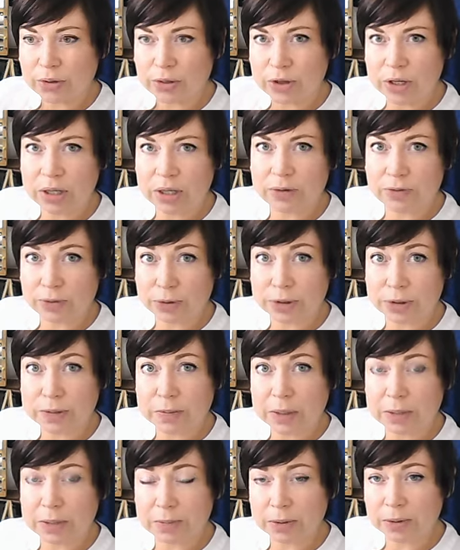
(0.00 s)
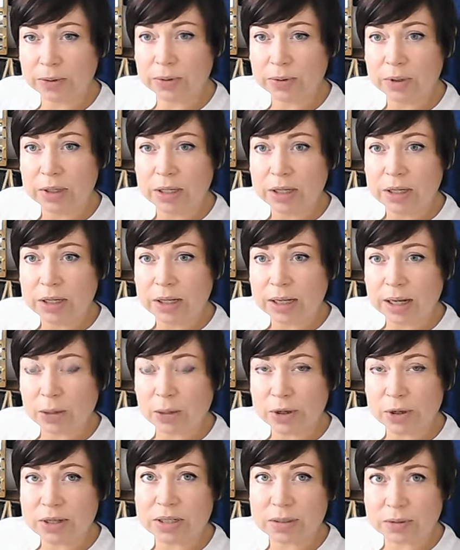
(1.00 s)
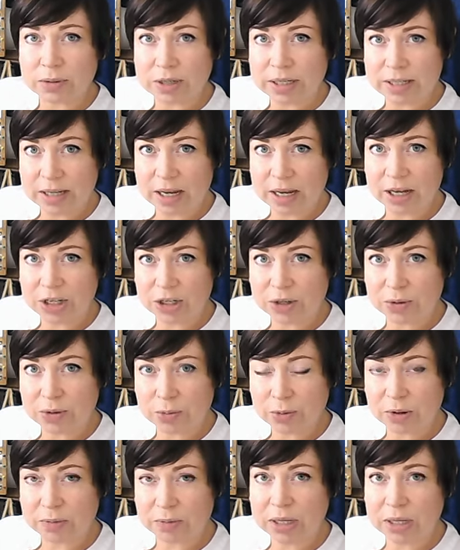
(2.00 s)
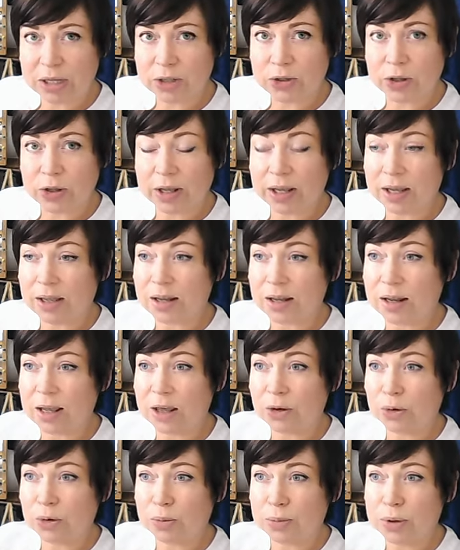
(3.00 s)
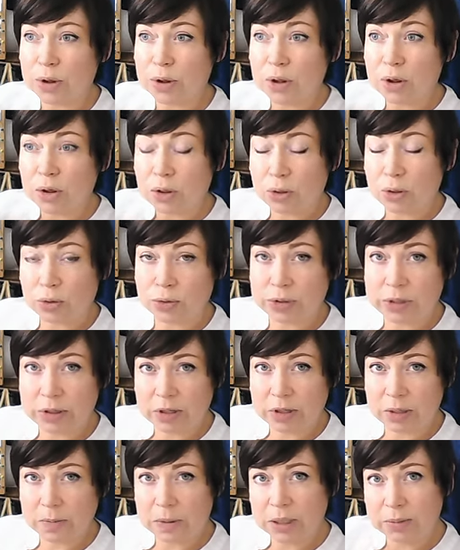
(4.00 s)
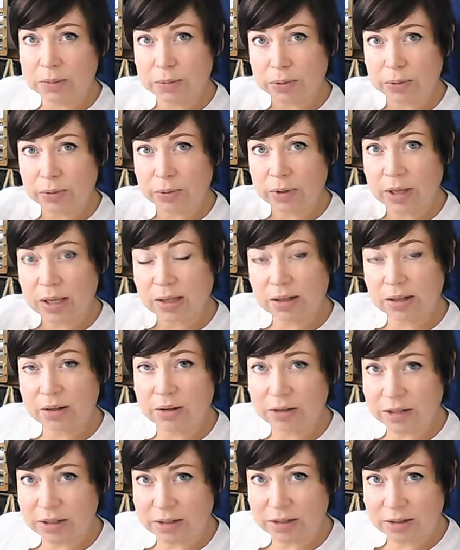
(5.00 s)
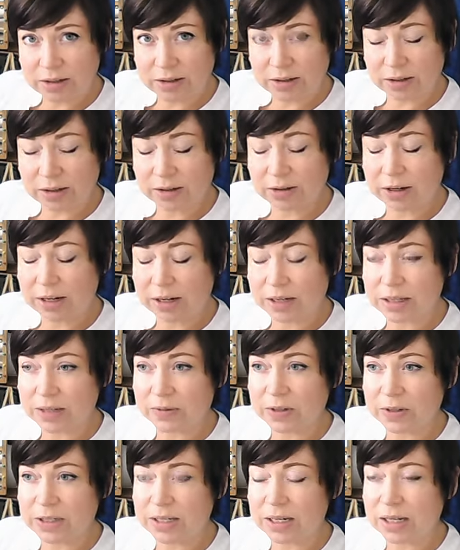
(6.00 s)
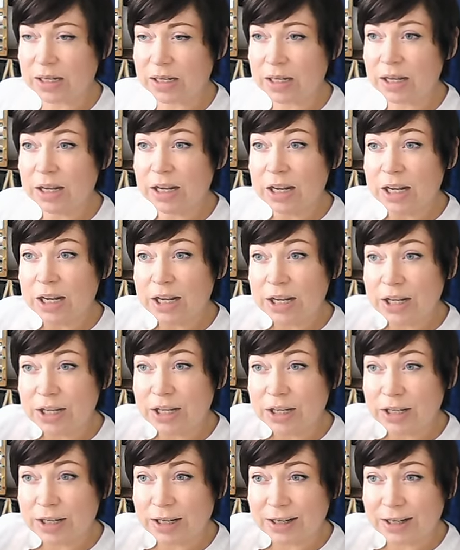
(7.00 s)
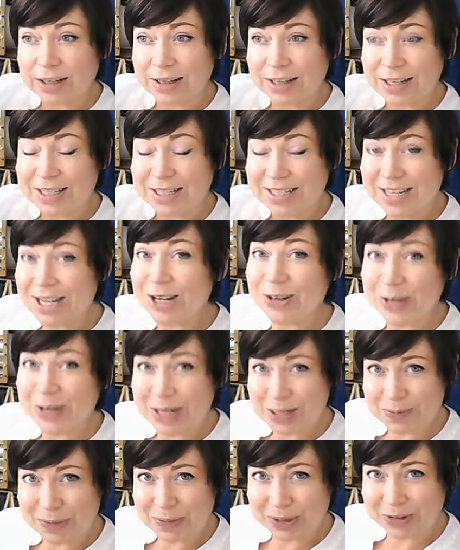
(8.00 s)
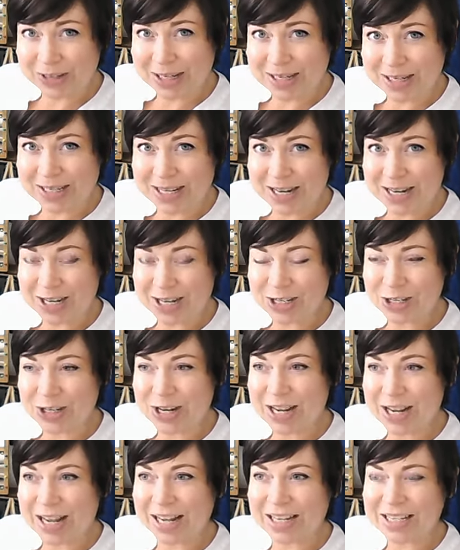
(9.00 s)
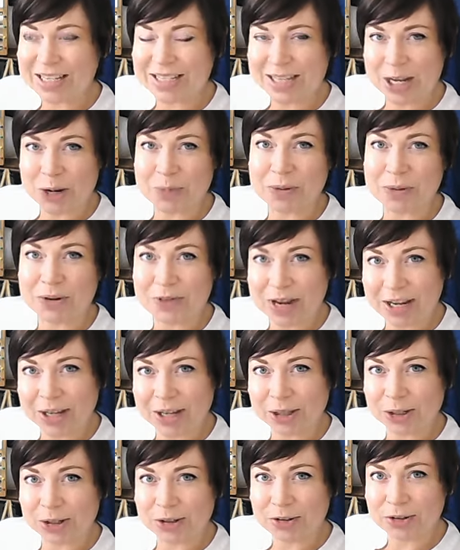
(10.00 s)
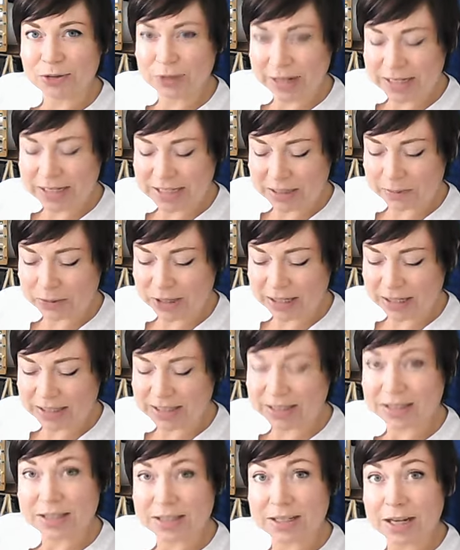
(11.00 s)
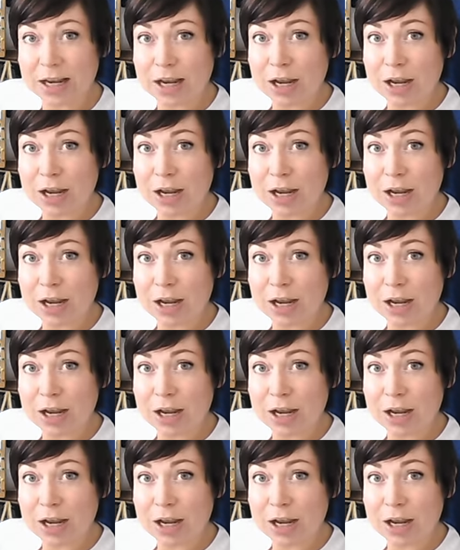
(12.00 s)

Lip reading: 3 of those people a one-to-one session with me so that I can help those 3 people increase their creativity, decrease procrastination and set up a regular writing practice.